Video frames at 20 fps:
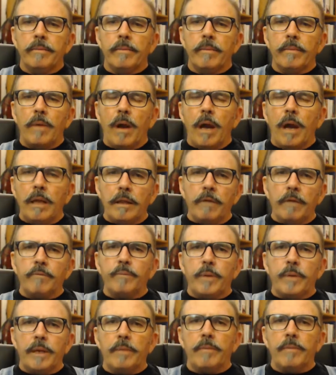I love
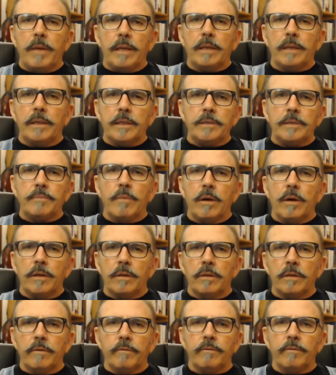Pia Melody's model
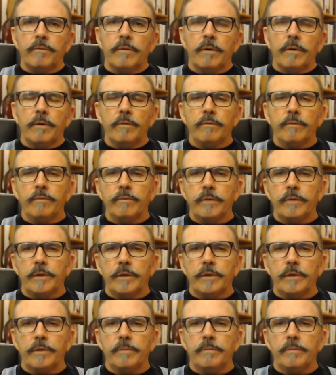of
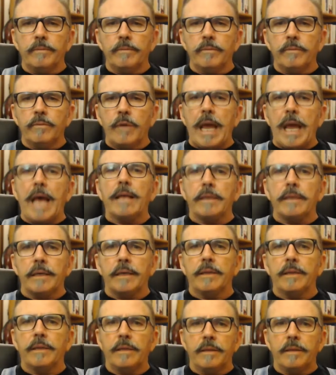reality,
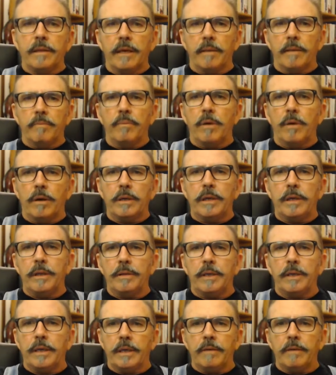that they're body,
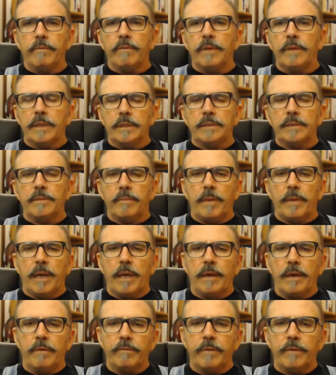thinking, feelings, and
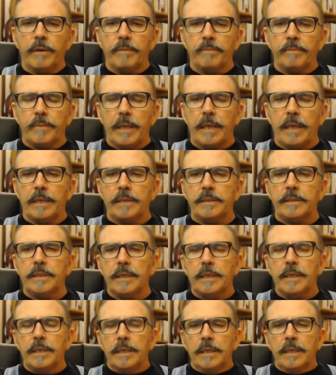behavior. And
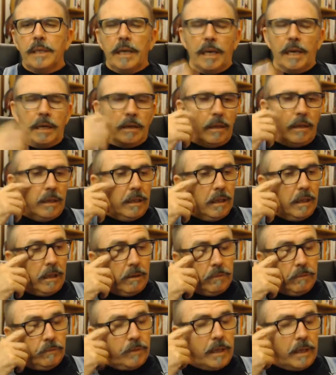I
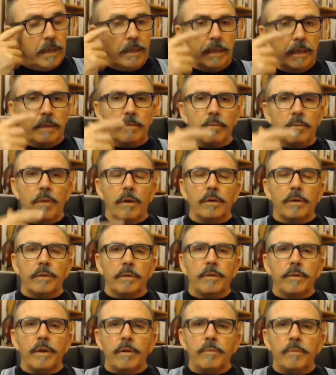love that in modern
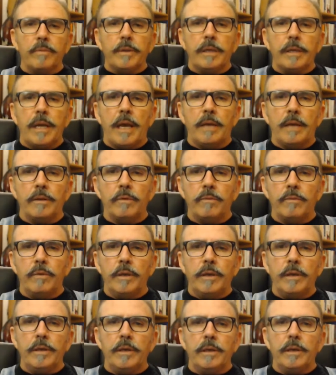therapy now that
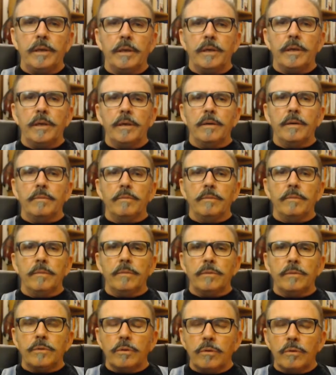we are
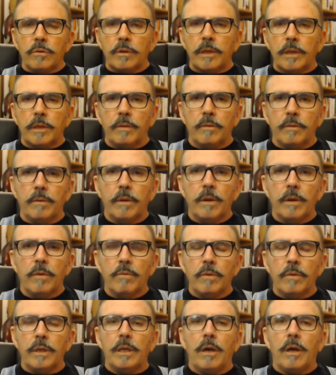talking
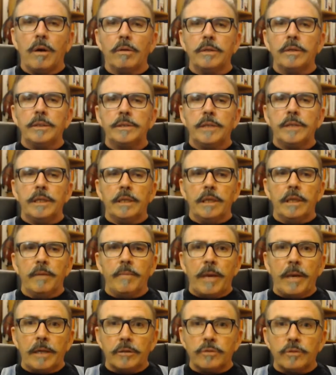really holistically
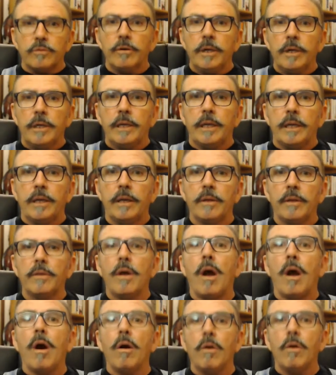about treating the
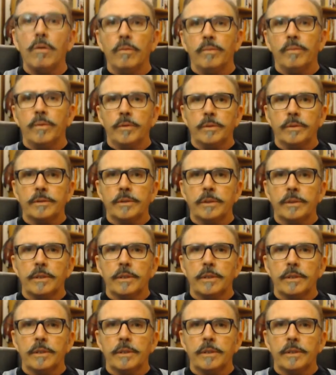whole person,